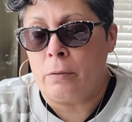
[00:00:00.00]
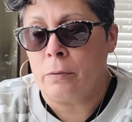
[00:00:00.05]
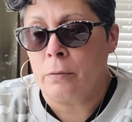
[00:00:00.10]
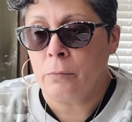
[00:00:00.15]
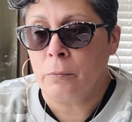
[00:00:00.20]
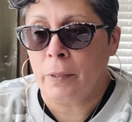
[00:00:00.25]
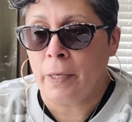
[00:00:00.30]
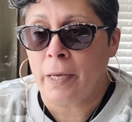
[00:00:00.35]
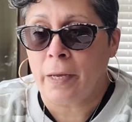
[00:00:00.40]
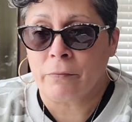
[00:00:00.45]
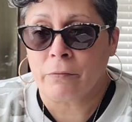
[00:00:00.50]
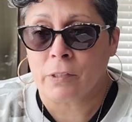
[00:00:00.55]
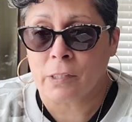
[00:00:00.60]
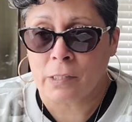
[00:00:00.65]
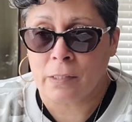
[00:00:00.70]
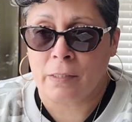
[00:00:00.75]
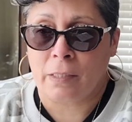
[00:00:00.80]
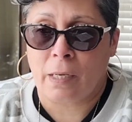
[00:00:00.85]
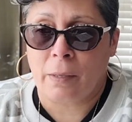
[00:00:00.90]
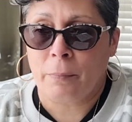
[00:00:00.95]
we have to
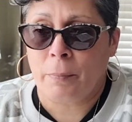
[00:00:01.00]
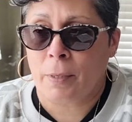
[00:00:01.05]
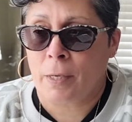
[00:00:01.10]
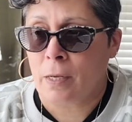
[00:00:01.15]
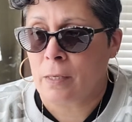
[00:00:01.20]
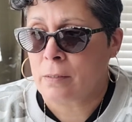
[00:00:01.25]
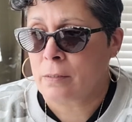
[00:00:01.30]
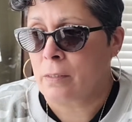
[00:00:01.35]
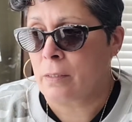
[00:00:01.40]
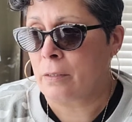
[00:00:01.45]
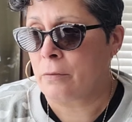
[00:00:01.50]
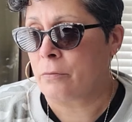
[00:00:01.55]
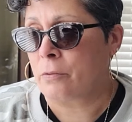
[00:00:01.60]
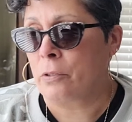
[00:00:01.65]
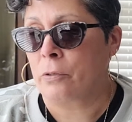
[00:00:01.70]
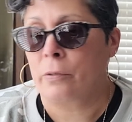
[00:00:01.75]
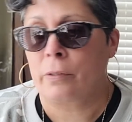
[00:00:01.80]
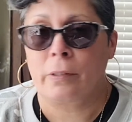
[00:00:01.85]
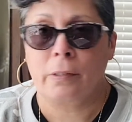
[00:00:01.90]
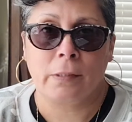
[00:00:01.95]
stay positive
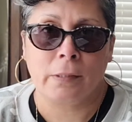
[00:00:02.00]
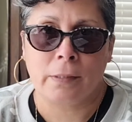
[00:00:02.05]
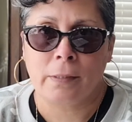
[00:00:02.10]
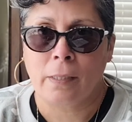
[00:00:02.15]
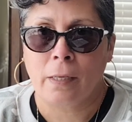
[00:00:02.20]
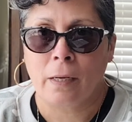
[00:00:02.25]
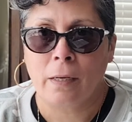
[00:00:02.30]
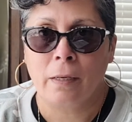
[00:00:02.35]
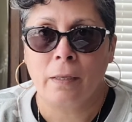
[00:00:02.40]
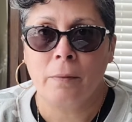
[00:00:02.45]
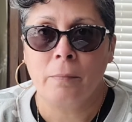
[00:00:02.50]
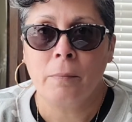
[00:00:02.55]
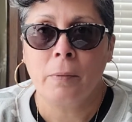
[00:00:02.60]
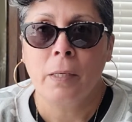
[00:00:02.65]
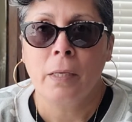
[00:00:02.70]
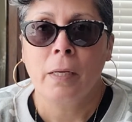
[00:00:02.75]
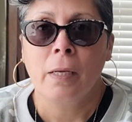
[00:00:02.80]
during this time,